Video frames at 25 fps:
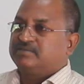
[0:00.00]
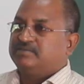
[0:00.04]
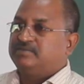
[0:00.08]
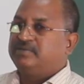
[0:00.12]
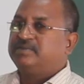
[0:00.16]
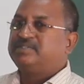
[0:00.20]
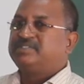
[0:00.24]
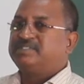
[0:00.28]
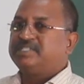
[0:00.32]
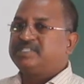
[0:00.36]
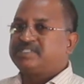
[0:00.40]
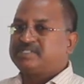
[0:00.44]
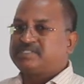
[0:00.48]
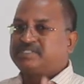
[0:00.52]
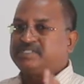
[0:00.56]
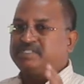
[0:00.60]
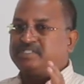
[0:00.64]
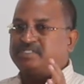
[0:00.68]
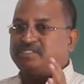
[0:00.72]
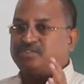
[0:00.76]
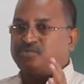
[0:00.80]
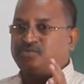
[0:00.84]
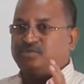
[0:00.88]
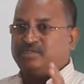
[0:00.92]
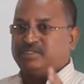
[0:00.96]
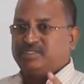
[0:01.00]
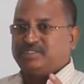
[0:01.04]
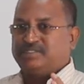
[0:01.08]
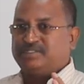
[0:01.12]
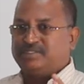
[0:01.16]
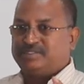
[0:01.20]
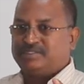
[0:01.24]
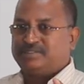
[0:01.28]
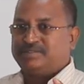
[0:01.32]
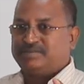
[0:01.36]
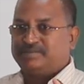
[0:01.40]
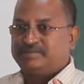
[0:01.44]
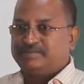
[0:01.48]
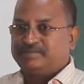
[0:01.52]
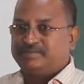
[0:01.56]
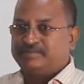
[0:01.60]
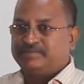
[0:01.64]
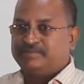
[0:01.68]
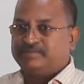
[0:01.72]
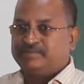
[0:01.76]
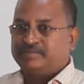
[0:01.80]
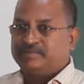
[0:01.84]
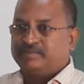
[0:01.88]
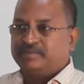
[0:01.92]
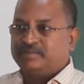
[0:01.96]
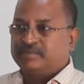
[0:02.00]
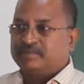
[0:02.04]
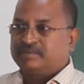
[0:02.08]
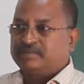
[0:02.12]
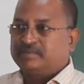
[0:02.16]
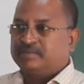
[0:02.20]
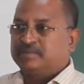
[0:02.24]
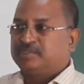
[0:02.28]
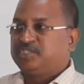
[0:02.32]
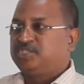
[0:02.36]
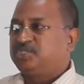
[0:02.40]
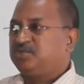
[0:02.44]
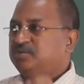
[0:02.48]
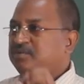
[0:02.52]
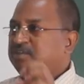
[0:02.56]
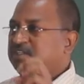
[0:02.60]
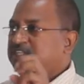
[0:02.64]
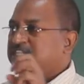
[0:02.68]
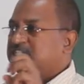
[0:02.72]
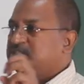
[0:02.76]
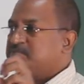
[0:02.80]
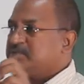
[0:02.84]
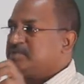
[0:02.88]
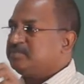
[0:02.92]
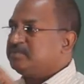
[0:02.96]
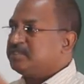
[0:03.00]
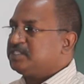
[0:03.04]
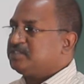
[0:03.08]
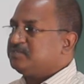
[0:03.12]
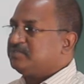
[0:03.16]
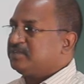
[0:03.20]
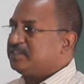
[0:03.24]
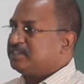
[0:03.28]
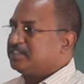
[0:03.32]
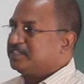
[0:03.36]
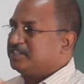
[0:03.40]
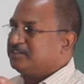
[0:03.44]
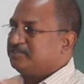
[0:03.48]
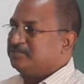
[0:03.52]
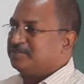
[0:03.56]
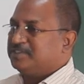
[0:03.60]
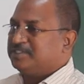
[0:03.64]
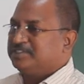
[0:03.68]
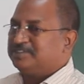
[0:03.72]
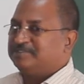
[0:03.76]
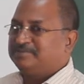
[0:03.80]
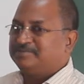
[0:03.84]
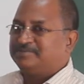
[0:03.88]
for 60 students, 12 experiments were given.